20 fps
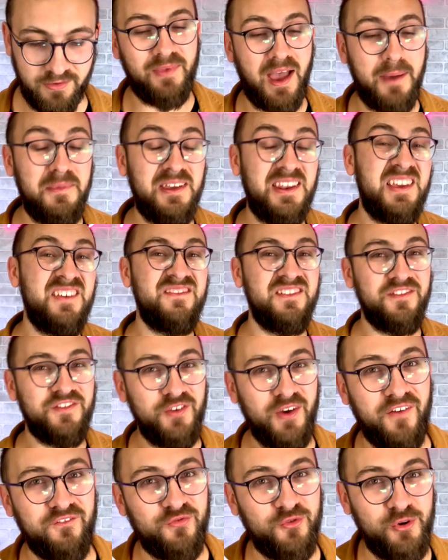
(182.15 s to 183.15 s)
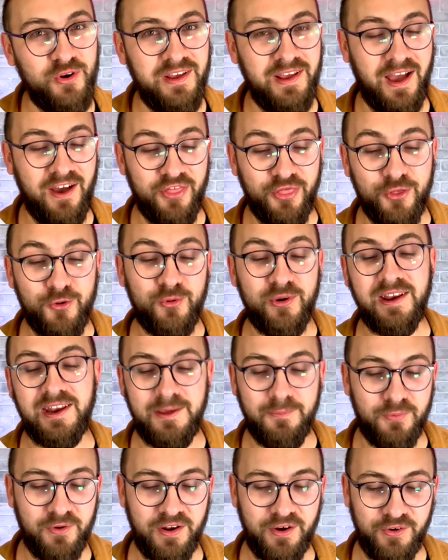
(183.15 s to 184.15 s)
I mean, even if you have three, a
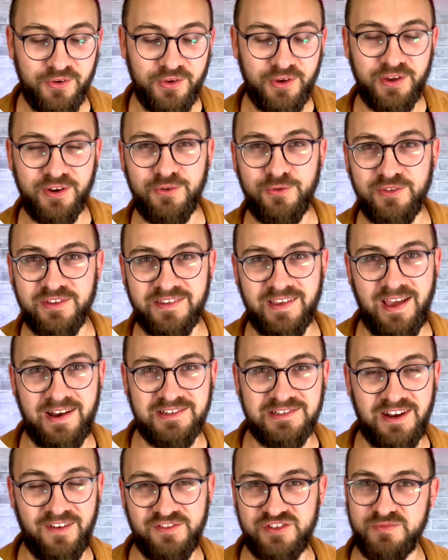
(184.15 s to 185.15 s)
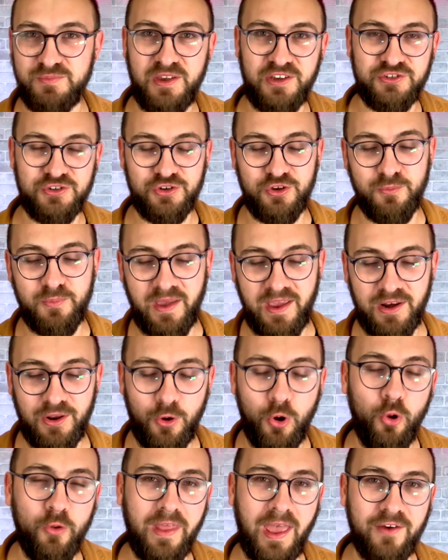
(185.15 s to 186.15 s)
3D printer, you can do this kind of stuff. Just make sure you paint it
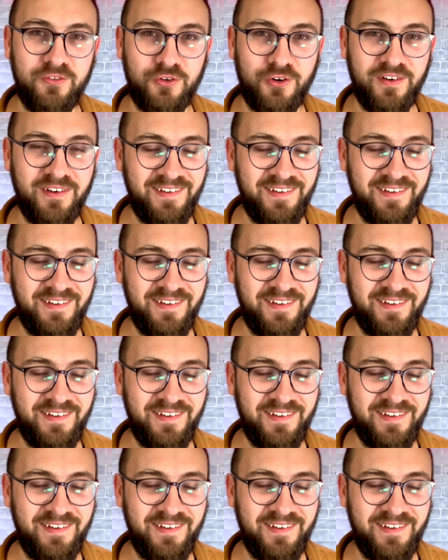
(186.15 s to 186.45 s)
gold after.